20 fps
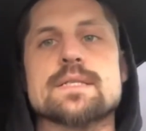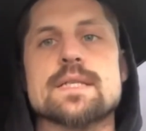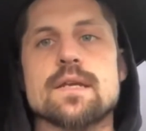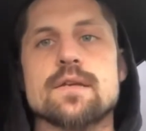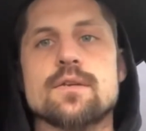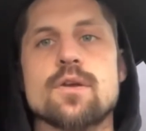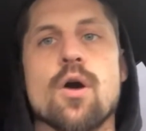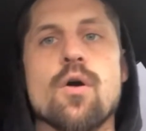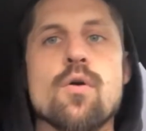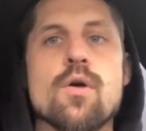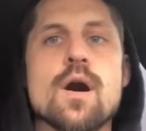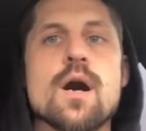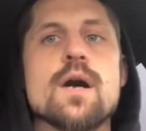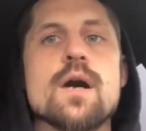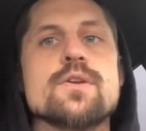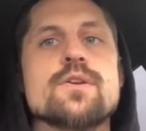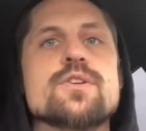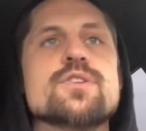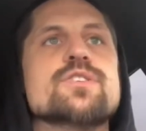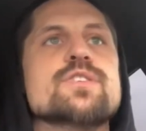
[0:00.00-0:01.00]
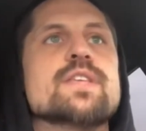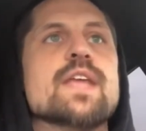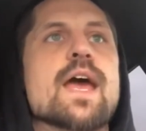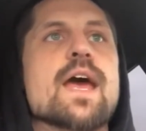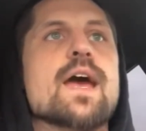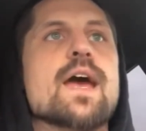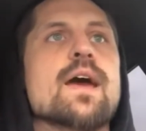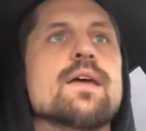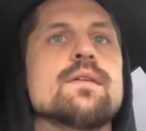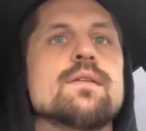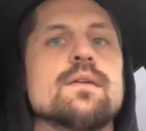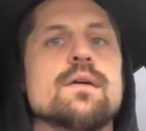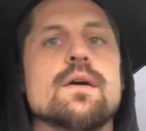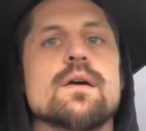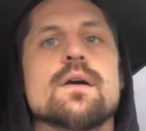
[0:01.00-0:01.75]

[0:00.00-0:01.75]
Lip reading: they don't understand